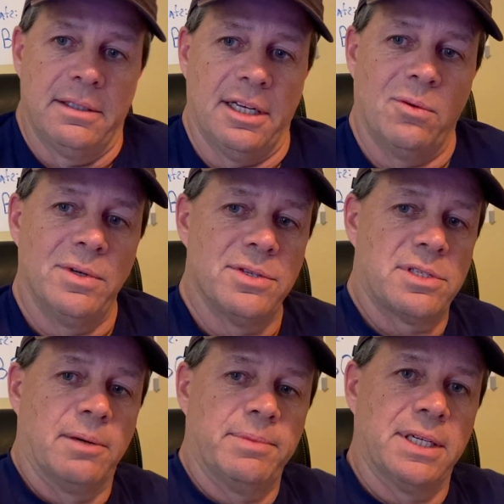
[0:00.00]
that when
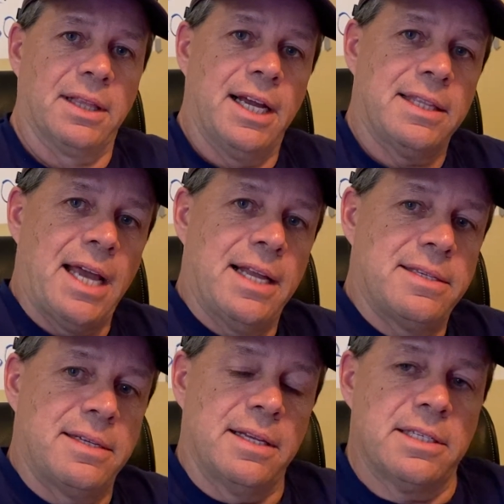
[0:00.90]
something like
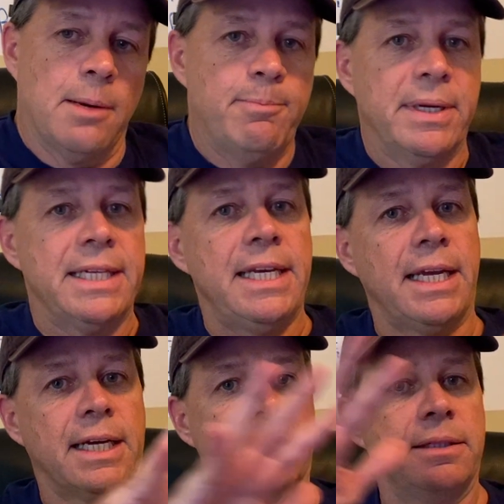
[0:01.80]
that sets up
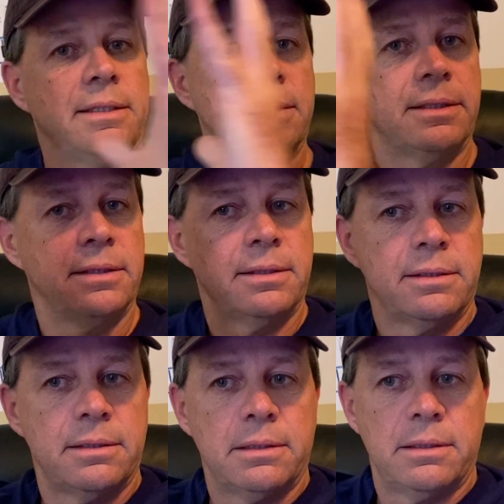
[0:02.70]
again,
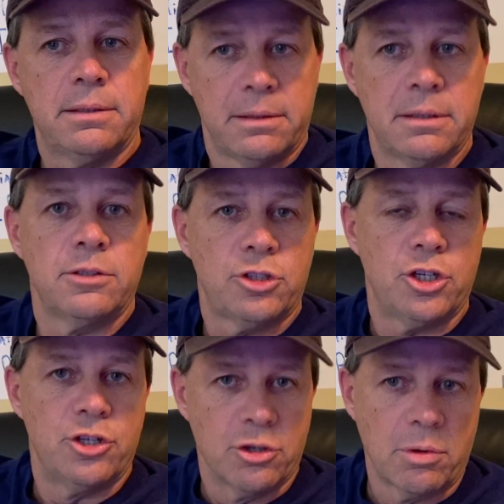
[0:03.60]
to
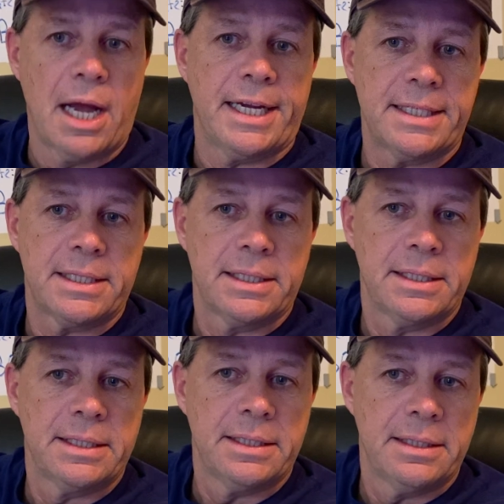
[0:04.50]
your right
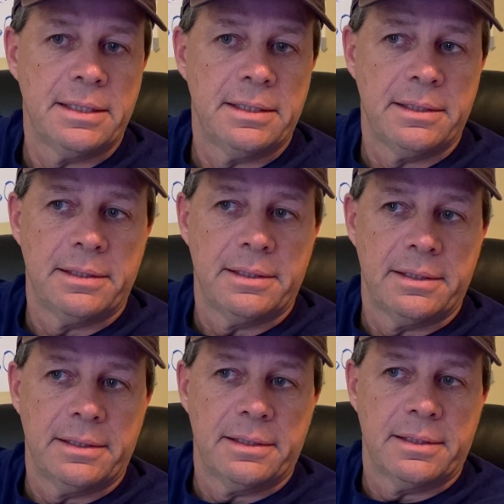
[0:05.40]

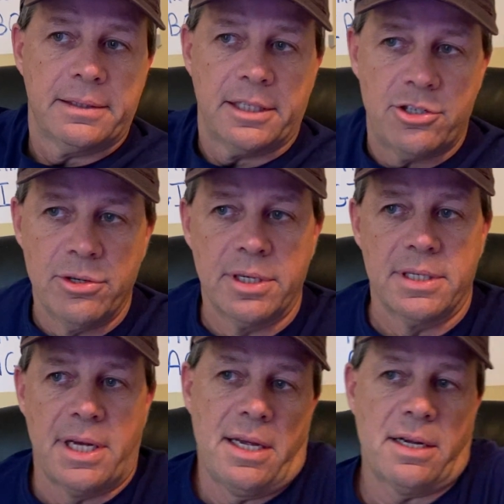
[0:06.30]
that you can
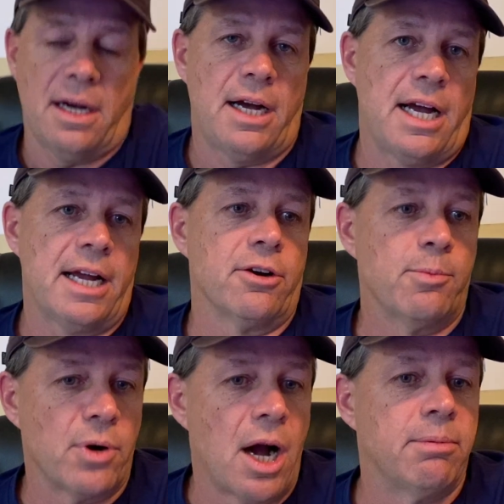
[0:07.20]
take a higher
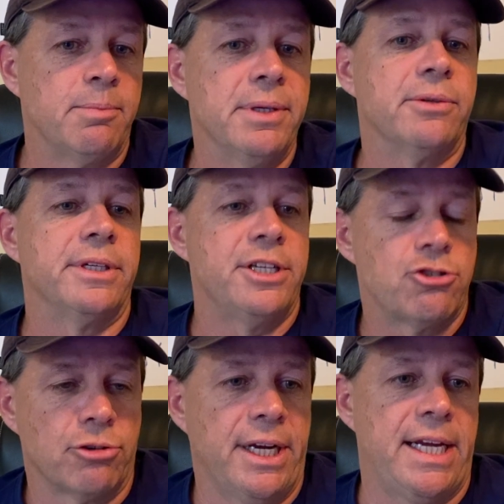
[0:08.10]
probability
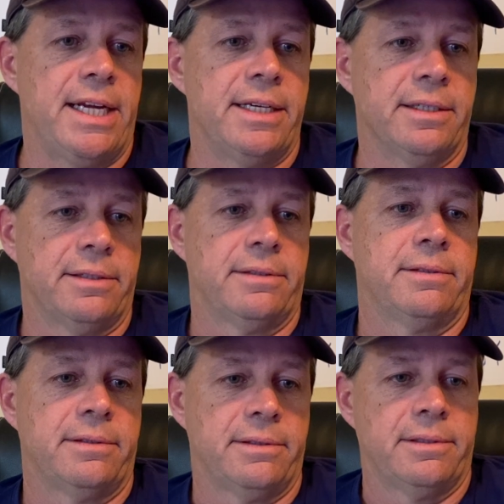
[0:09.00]
trade
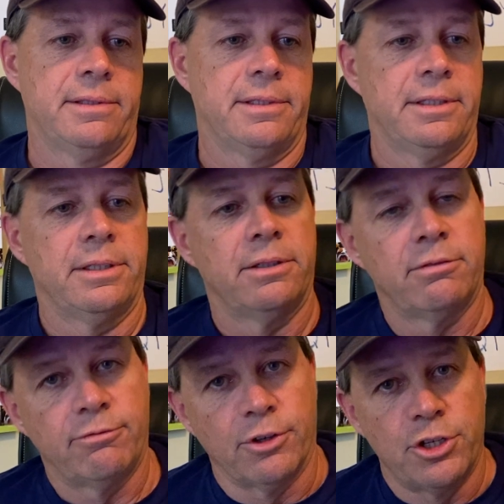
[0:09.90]

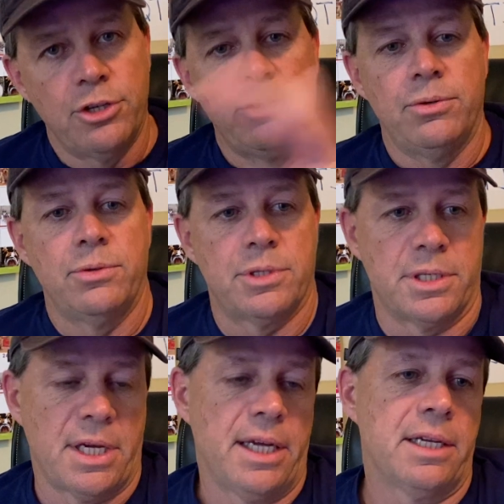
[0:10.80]
for you to
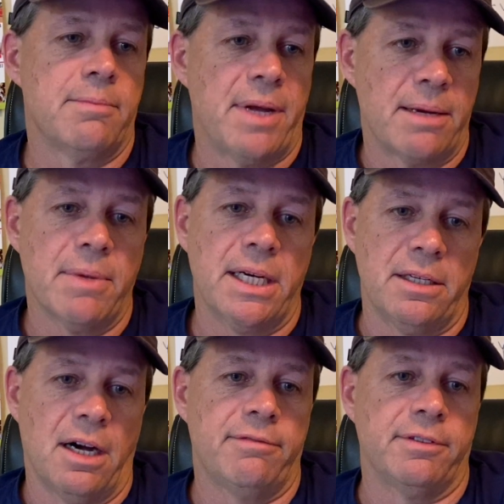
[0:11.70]
take and make money
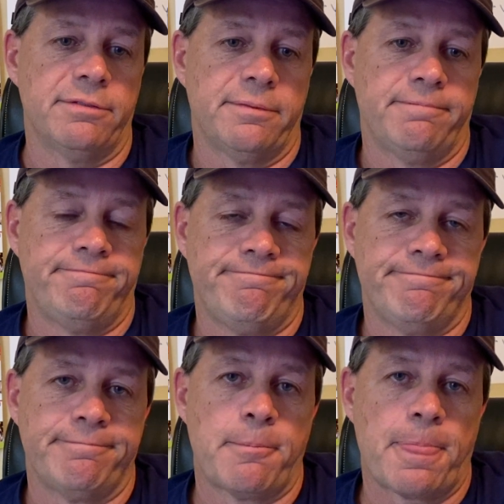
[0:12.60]
off of.
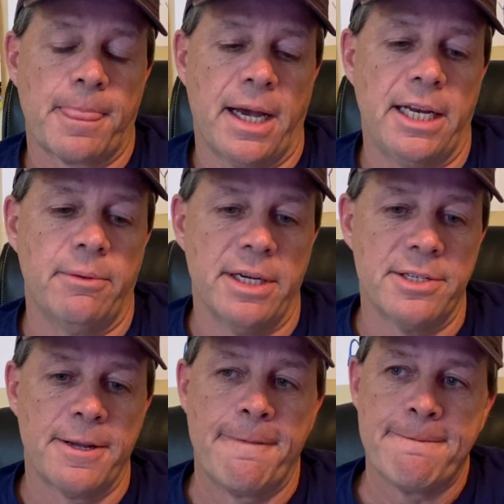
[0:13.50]
Anyways,